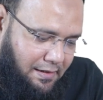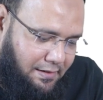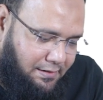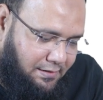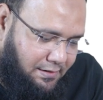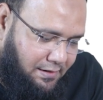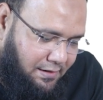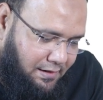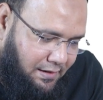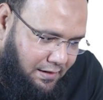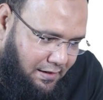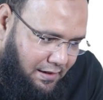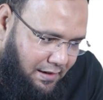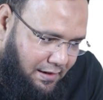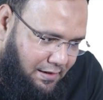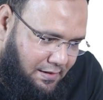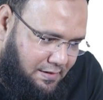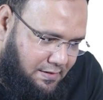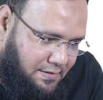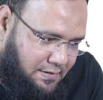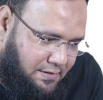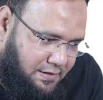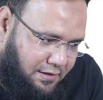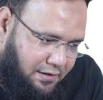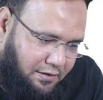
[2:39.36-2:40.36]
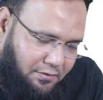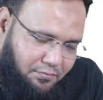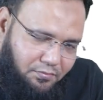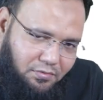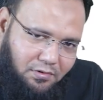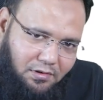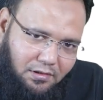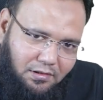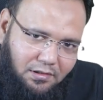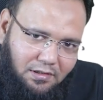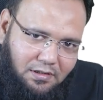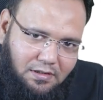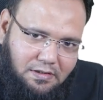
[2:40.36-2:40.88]
and the last step
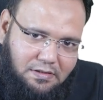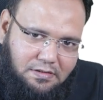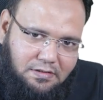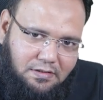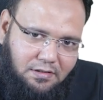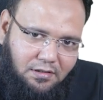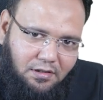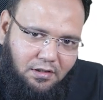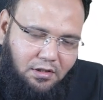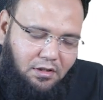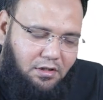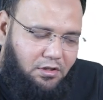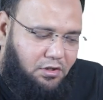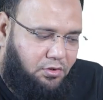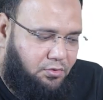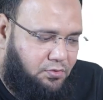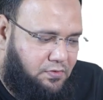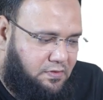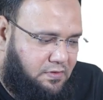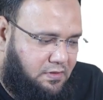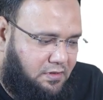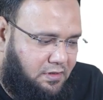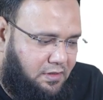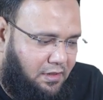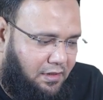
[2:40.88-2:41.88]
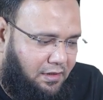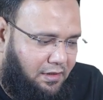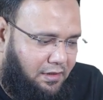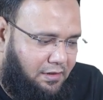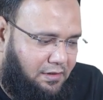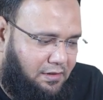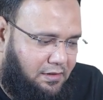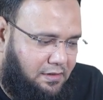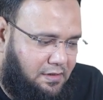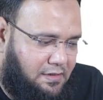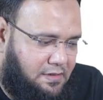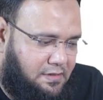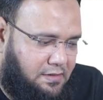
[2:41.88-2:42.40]
is to
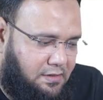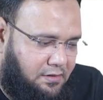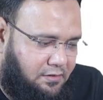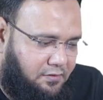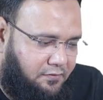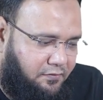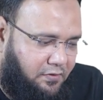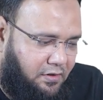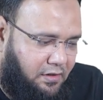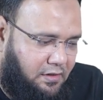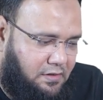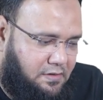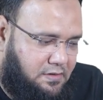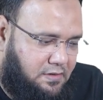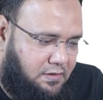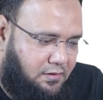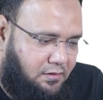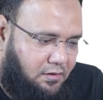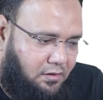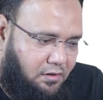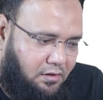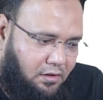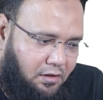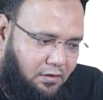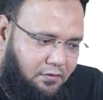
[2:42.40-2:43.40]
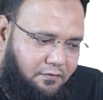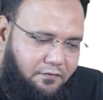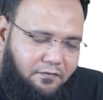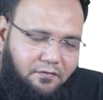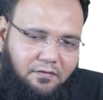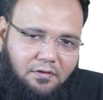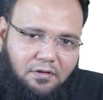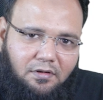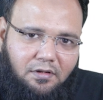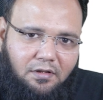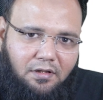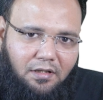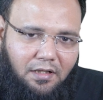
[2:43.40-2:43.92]
start the service of
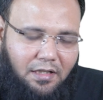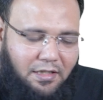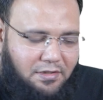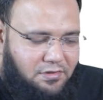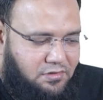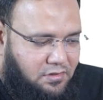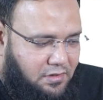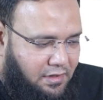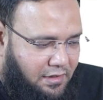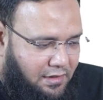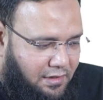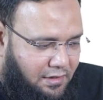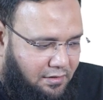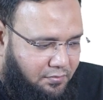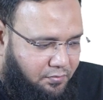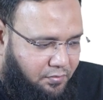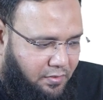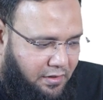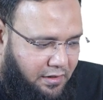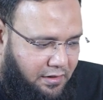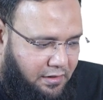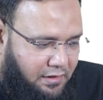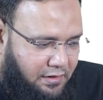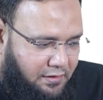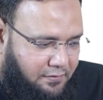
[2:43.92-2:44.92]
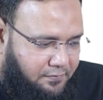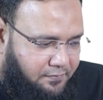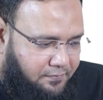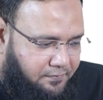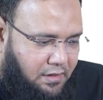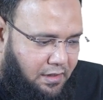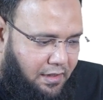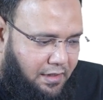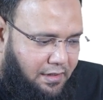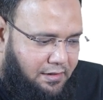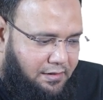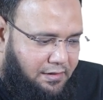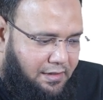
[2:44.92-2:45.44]
httpd.
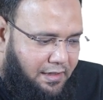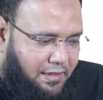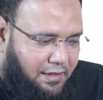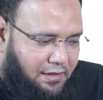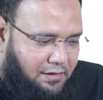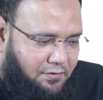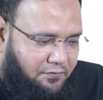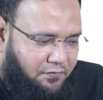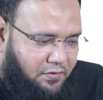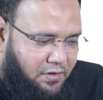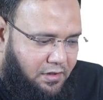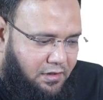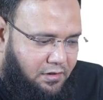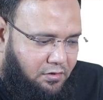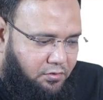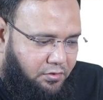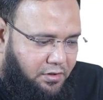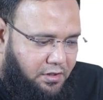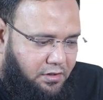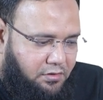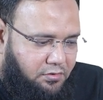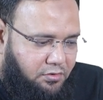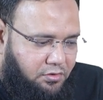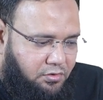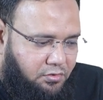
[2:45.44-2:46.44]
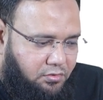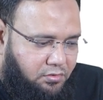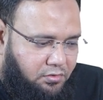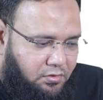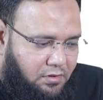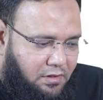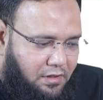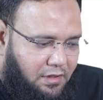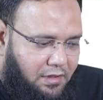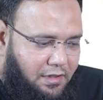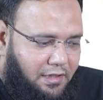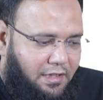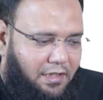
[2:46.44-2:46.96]
And that we are going to do
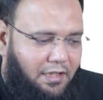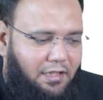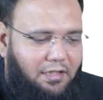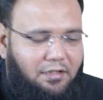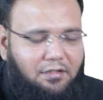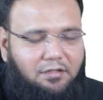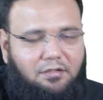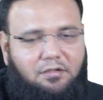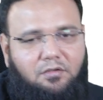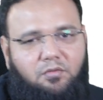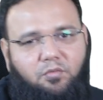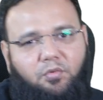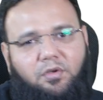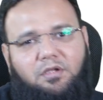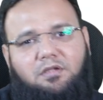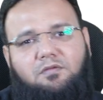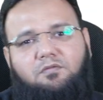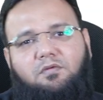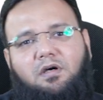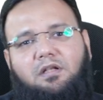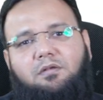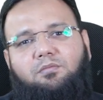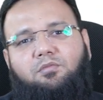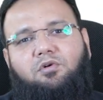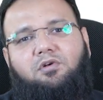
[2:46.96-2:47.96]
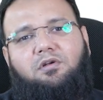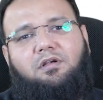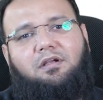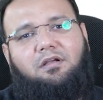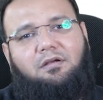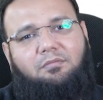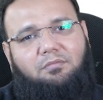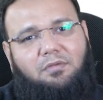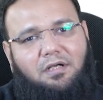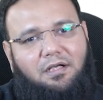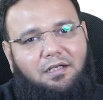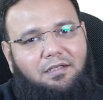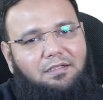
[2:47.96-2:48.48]
again with one more
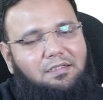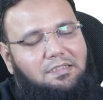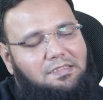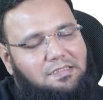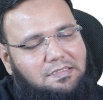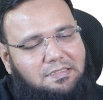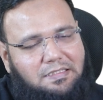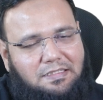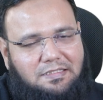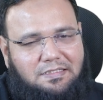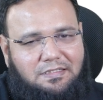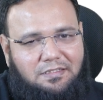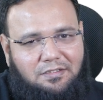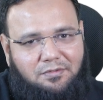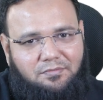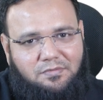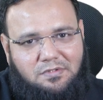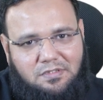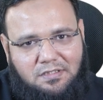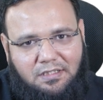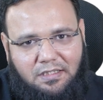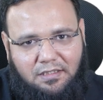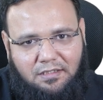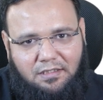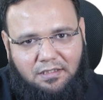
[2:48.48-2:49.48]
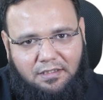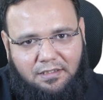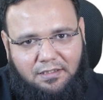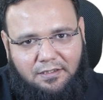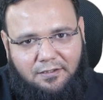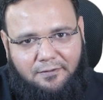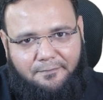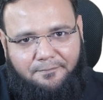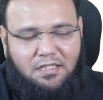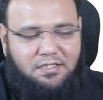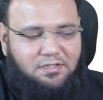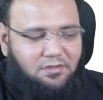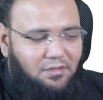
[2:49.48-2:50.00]
command, systemctl.
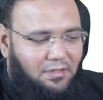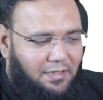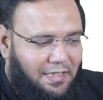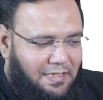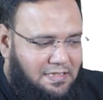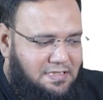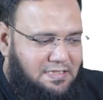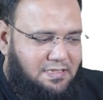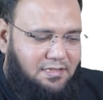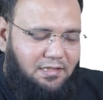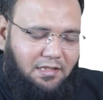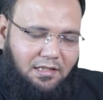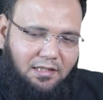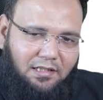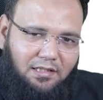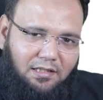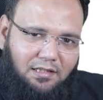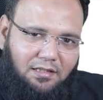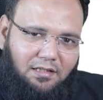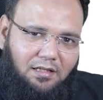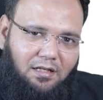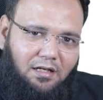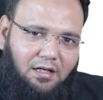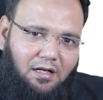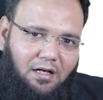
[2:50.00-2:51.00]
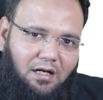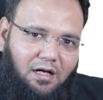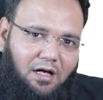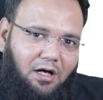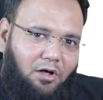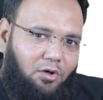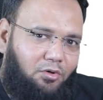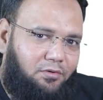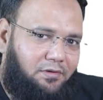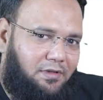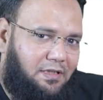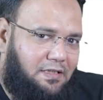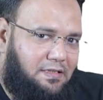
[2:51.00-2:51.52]
So let's see
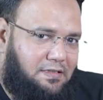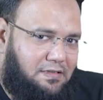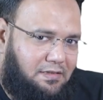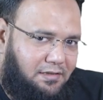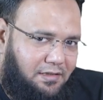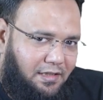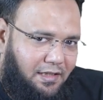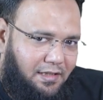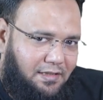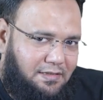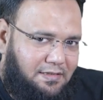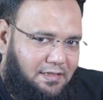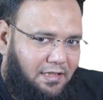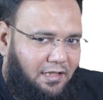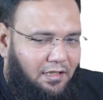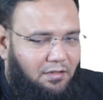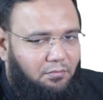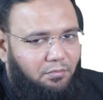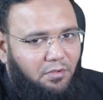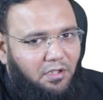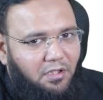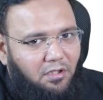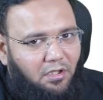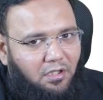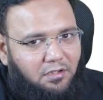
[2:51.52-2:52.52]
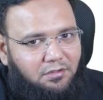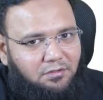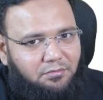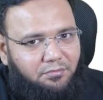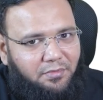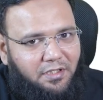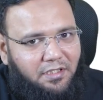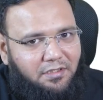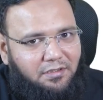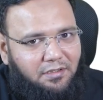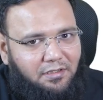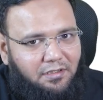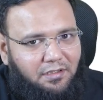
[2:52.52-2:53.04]
how these things can be
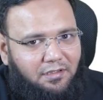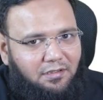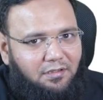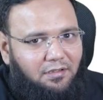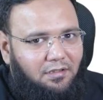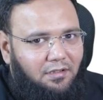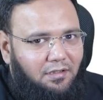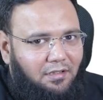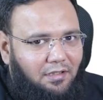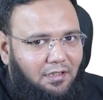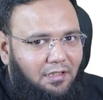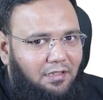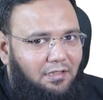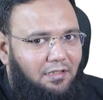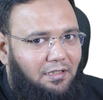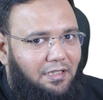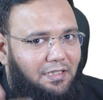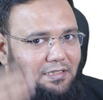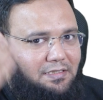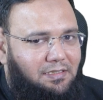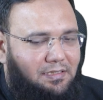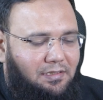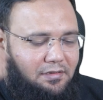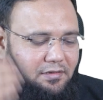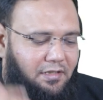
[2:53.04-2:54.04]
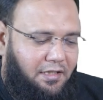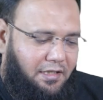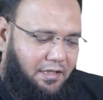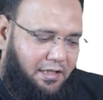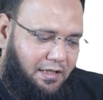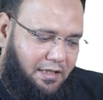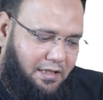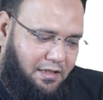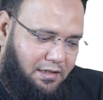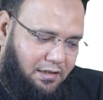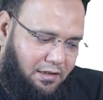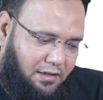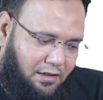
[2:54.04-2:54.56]
automated and let's
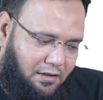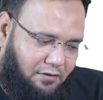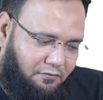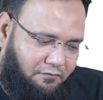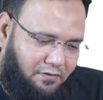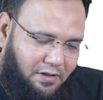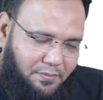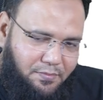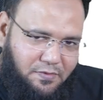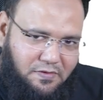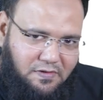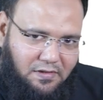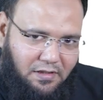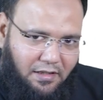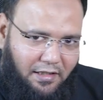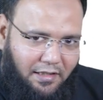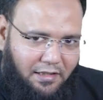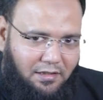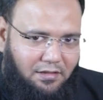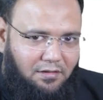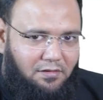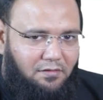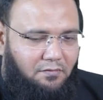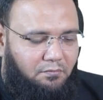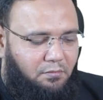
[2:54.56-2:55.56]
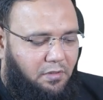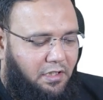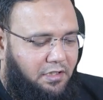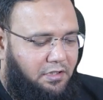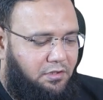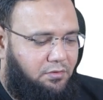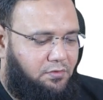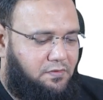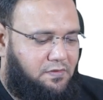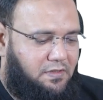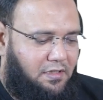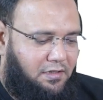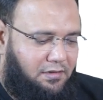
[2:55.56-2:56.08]
create a website by
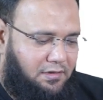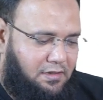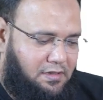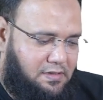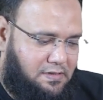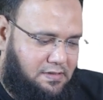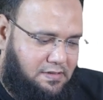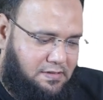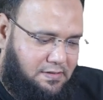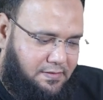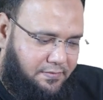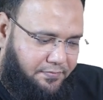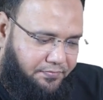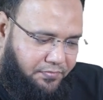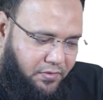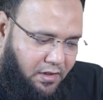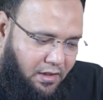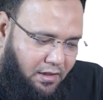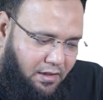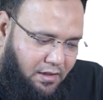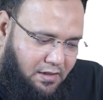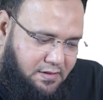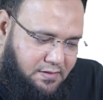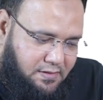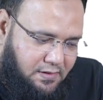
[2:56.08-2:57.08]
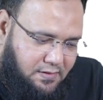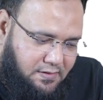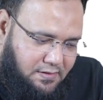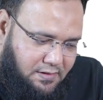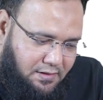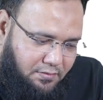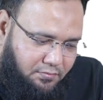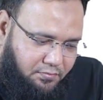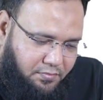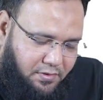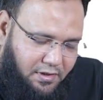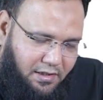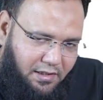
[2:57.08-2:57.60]
using this. So
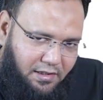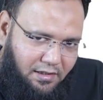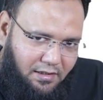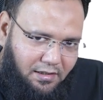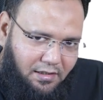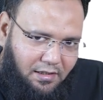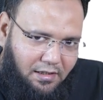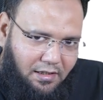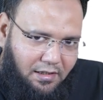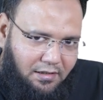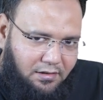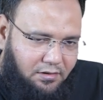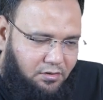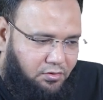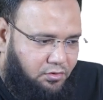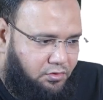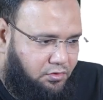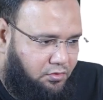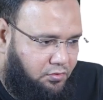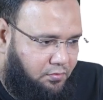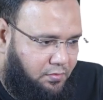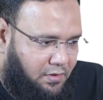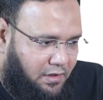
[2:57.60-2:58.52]
simply, I'll go to